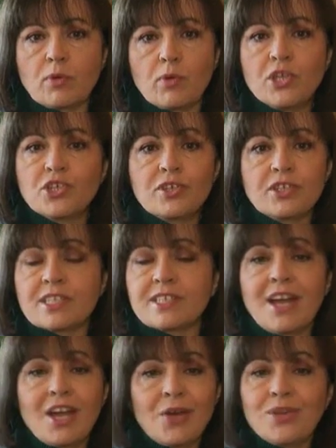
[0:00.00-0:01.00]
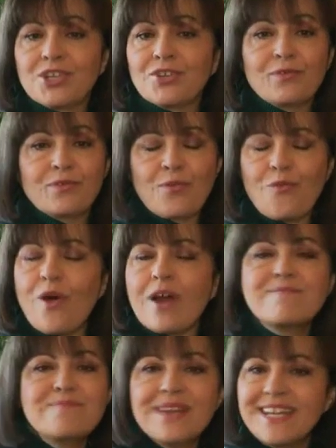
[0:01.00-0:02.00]
But we shouldn't for
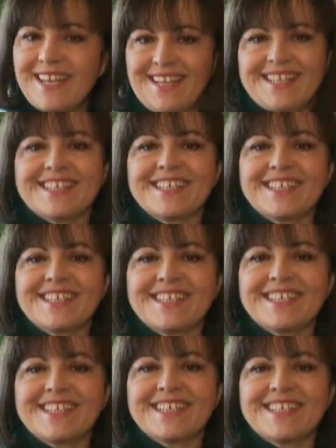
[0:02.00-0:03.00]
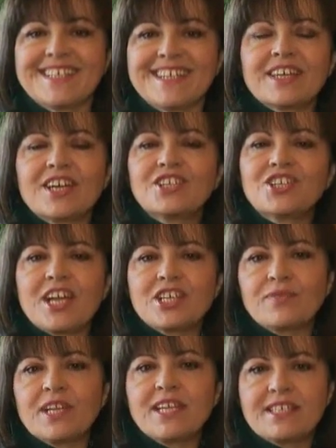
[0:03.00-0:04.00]
1 minute think that a change
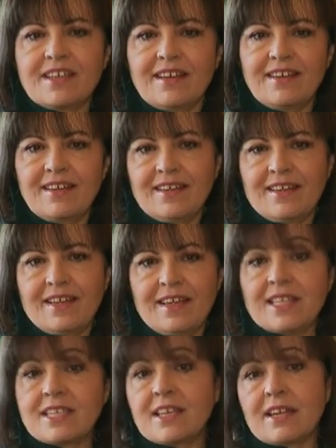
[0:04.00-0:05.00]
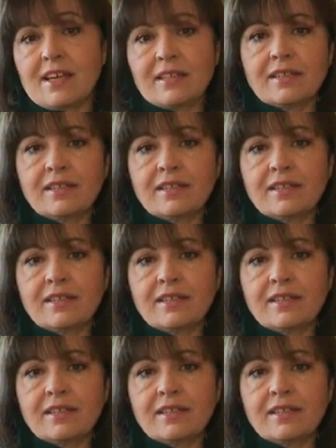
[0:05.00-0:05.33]
of leader is going to